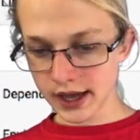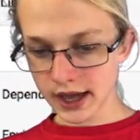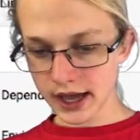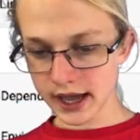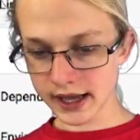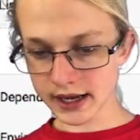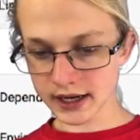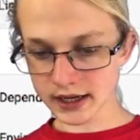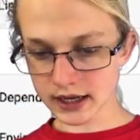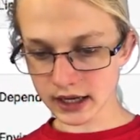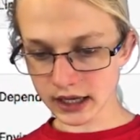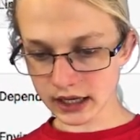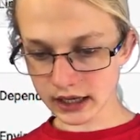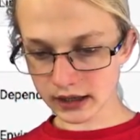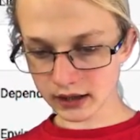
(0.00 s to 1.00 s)
and
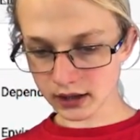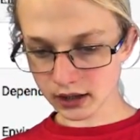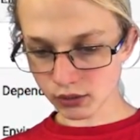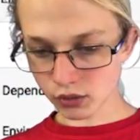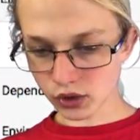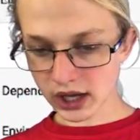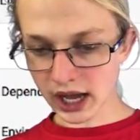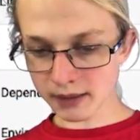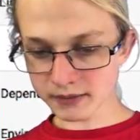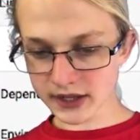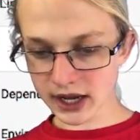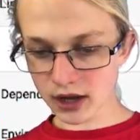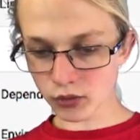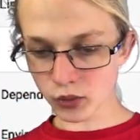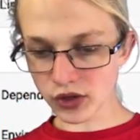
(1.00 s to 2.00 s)
it will come
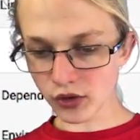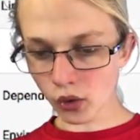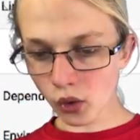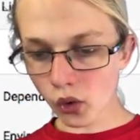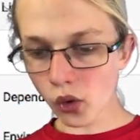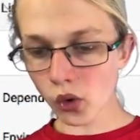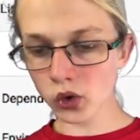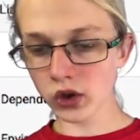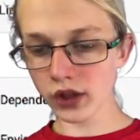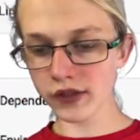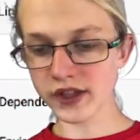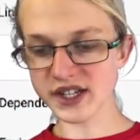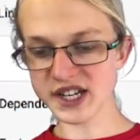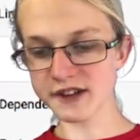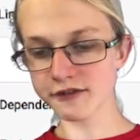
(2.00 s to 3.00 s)
down with all the
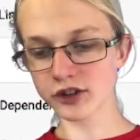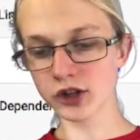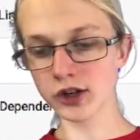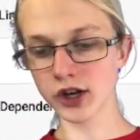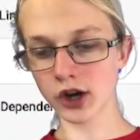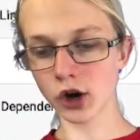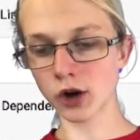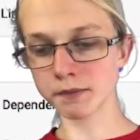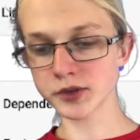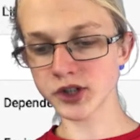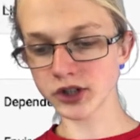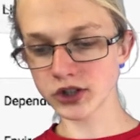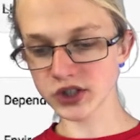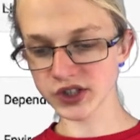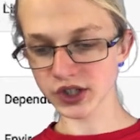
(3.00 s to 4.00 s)
different
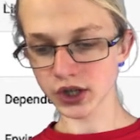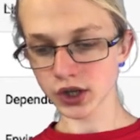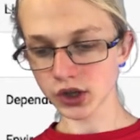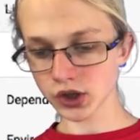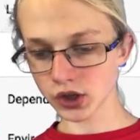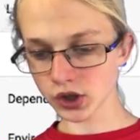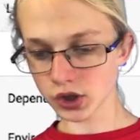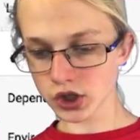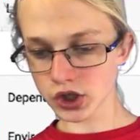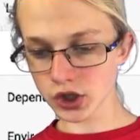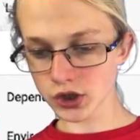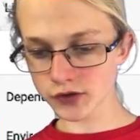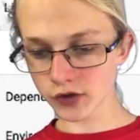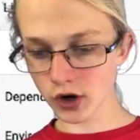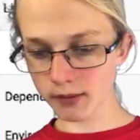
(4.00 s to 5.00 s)
options you could choose
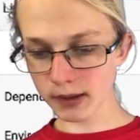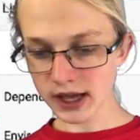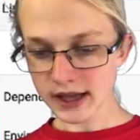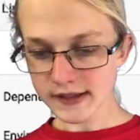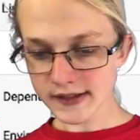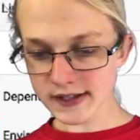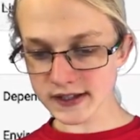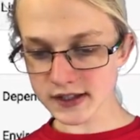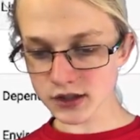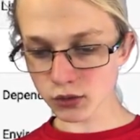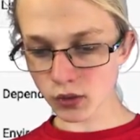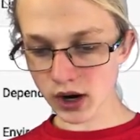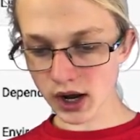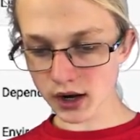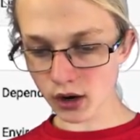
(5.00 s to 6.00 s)
from. This is the
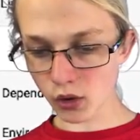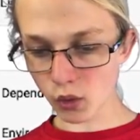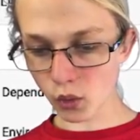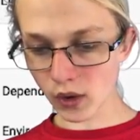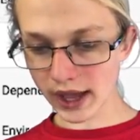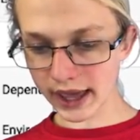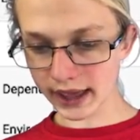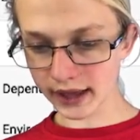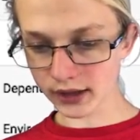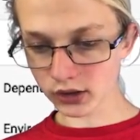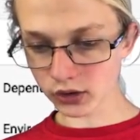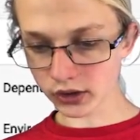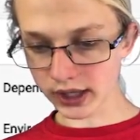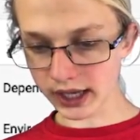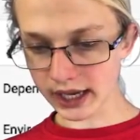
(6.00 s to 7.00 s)
one we're
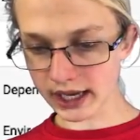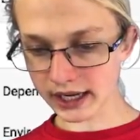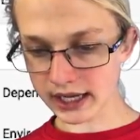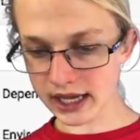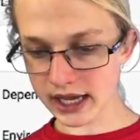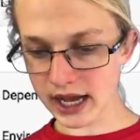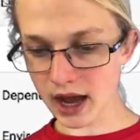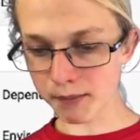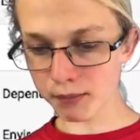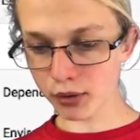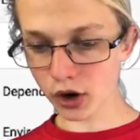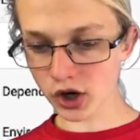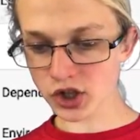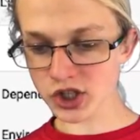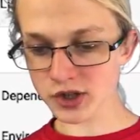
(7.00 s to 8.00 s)
looking at here,
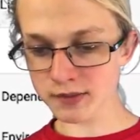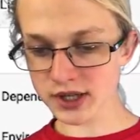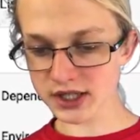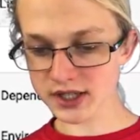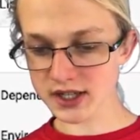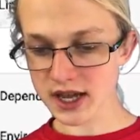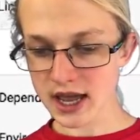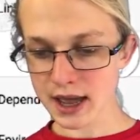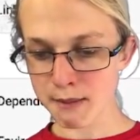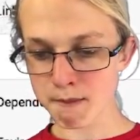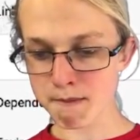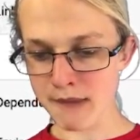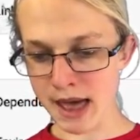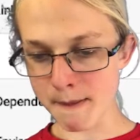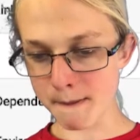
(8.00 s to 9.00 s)
approximate
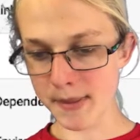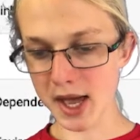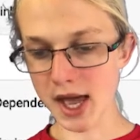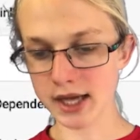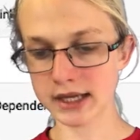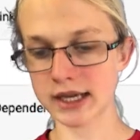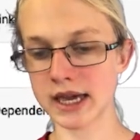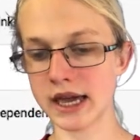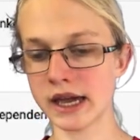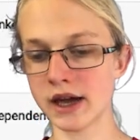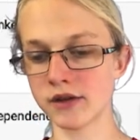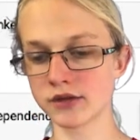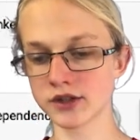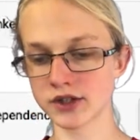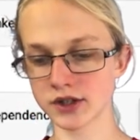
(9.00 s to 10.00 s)
member
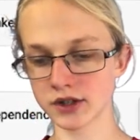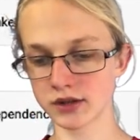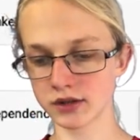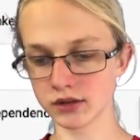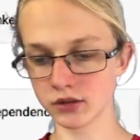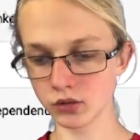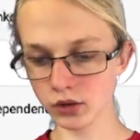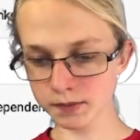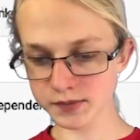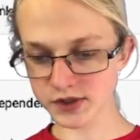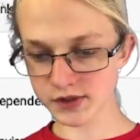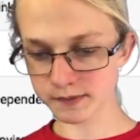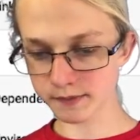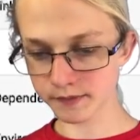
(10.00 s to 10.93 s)
count. Whoops.